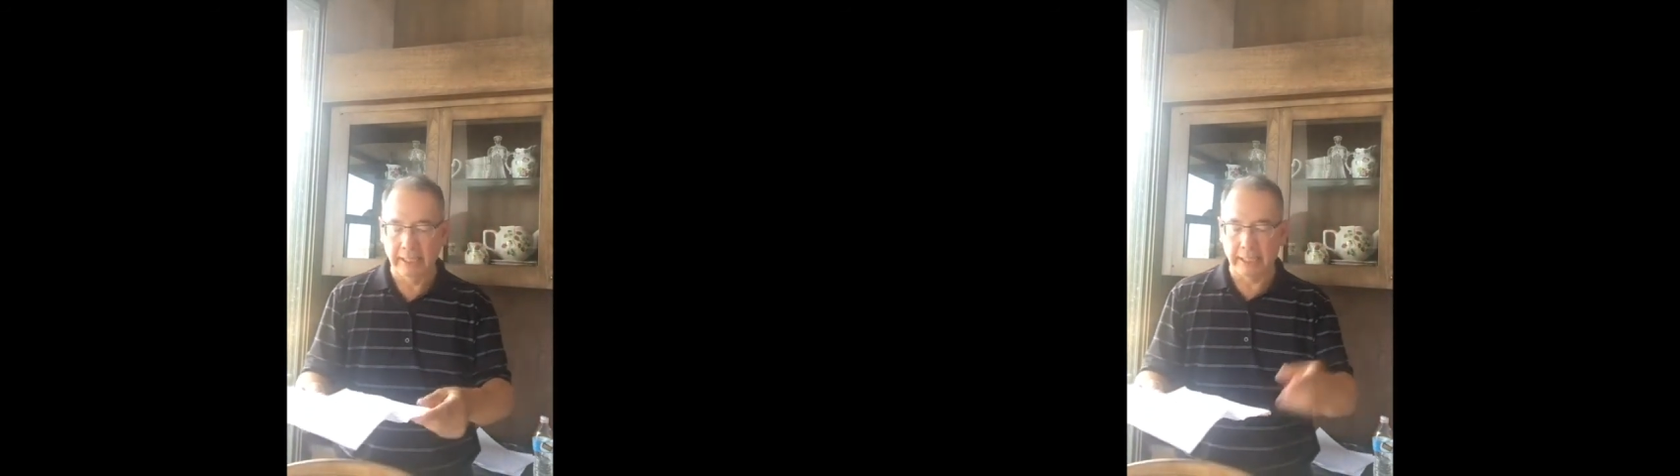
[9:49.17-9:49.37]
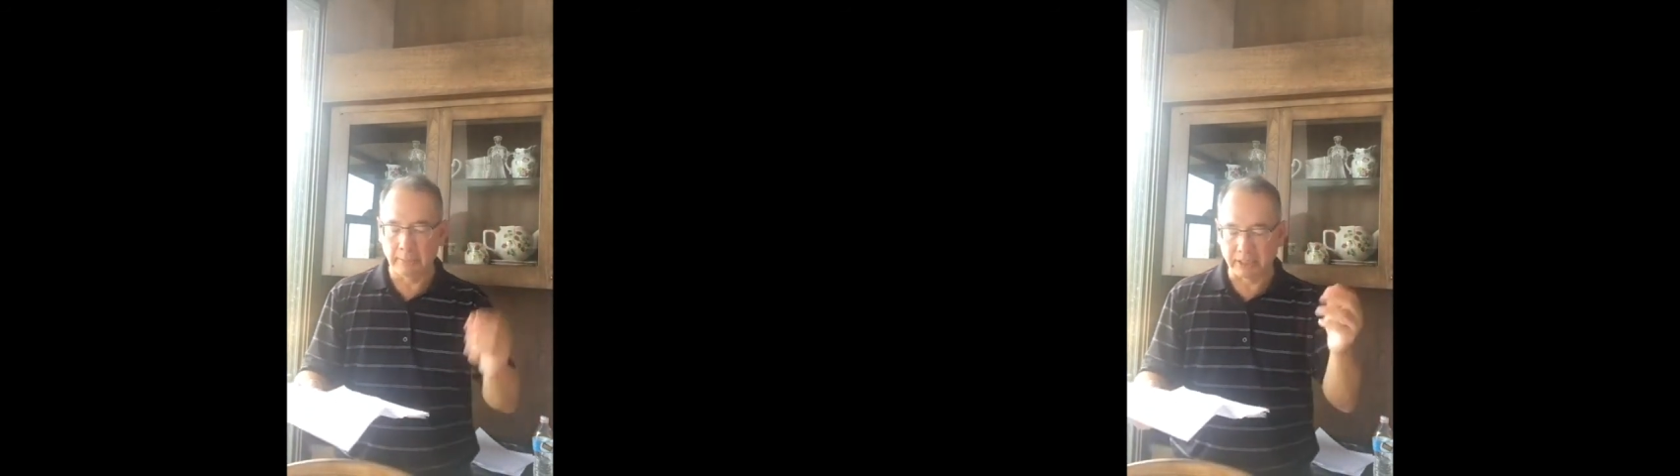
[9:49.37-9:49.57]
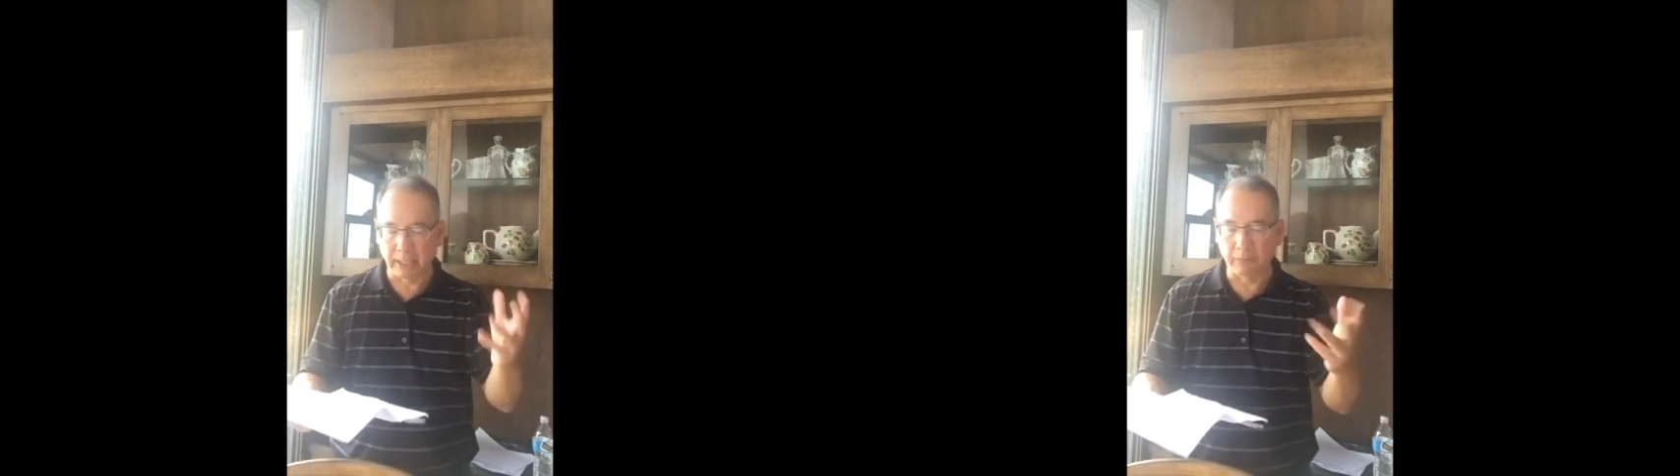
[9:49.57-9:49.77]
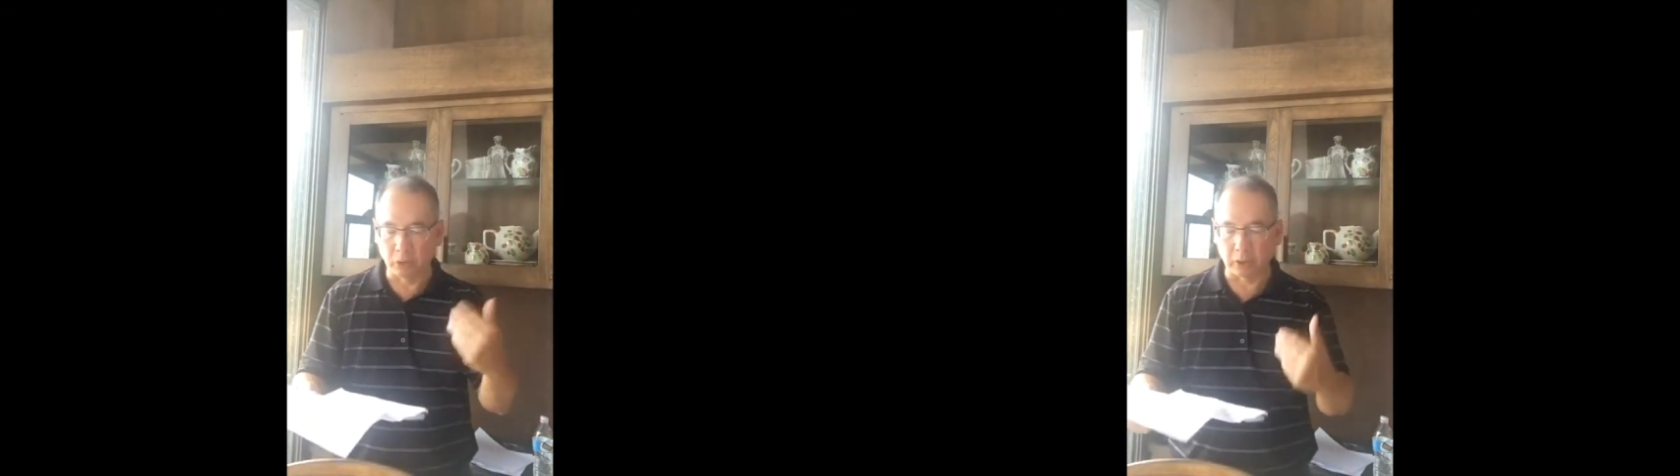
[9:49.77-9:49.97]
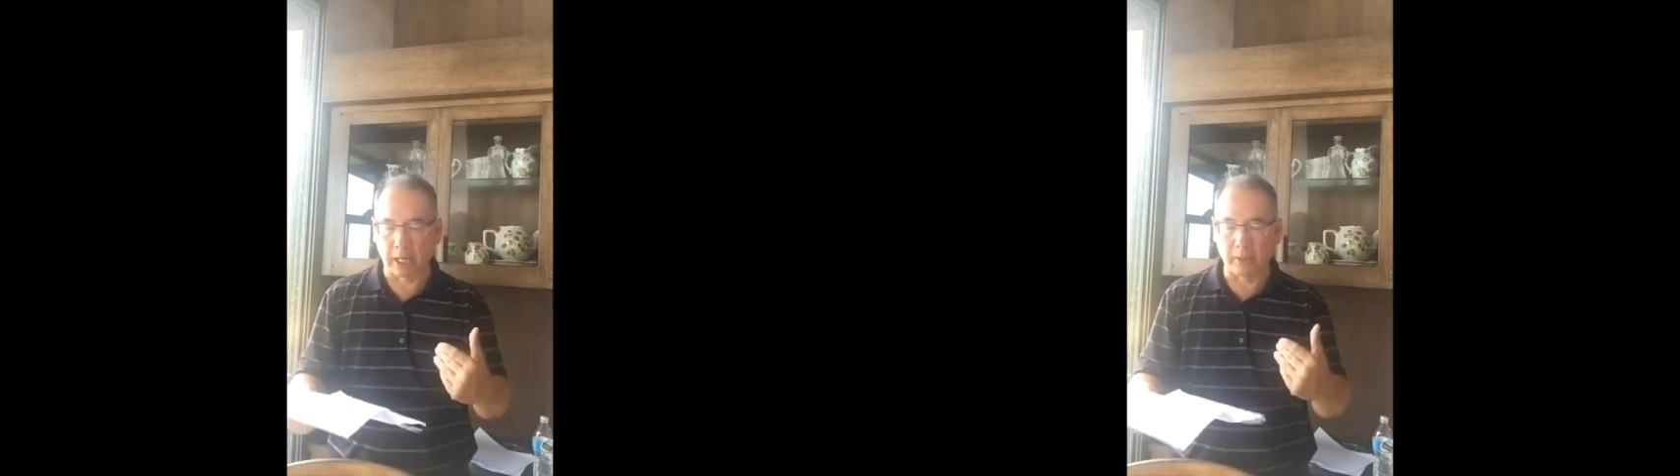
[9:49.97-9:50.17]
Himself
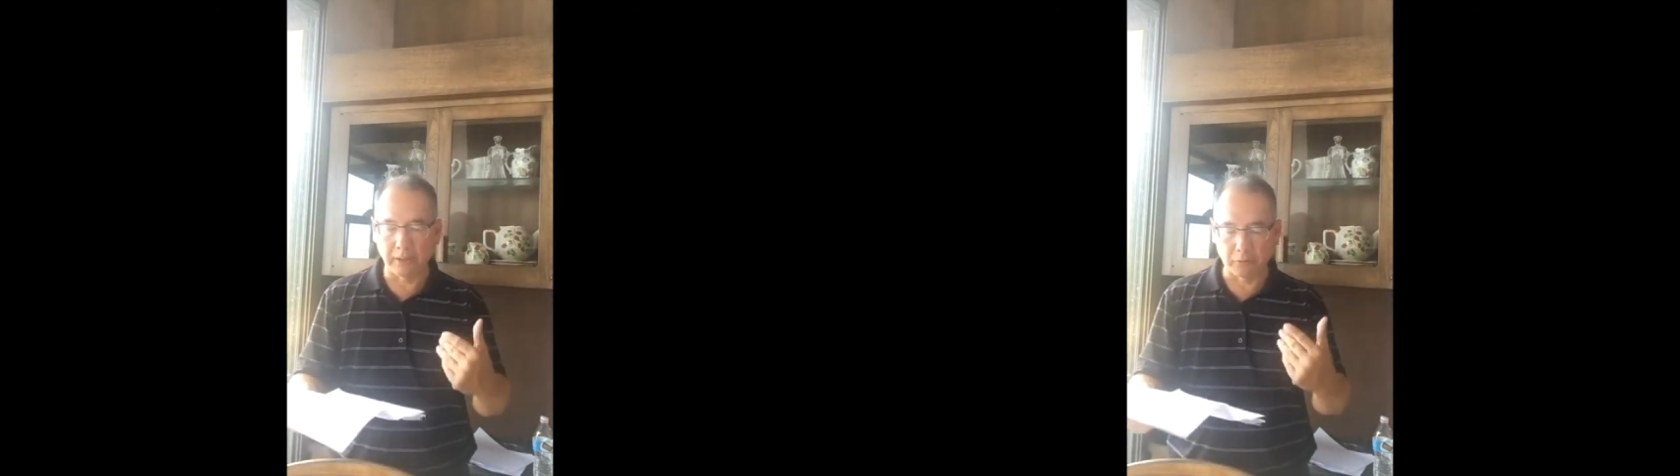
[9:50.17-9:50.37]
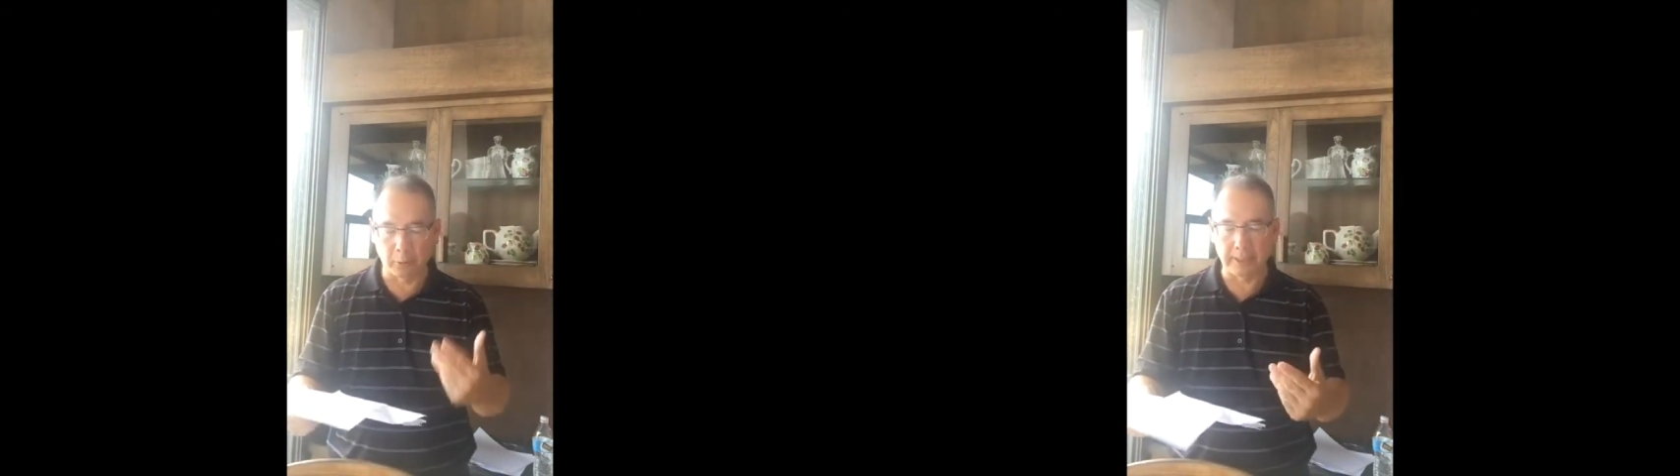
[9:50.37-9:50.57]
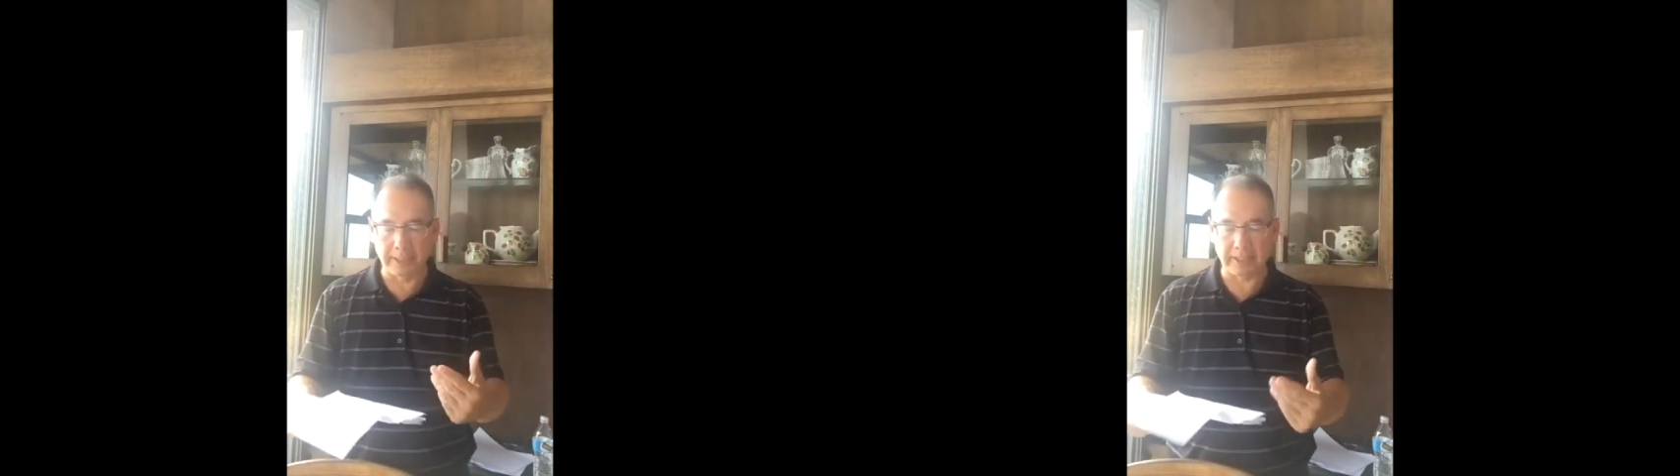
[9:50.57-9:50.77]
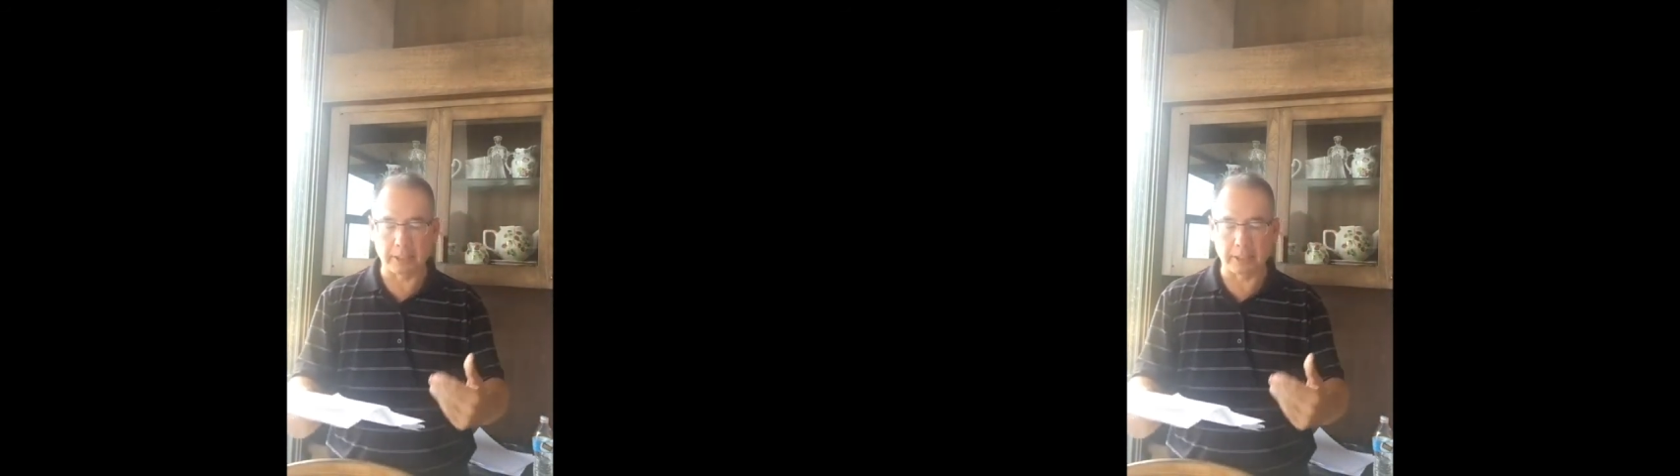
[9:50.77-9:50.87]
took our infirmities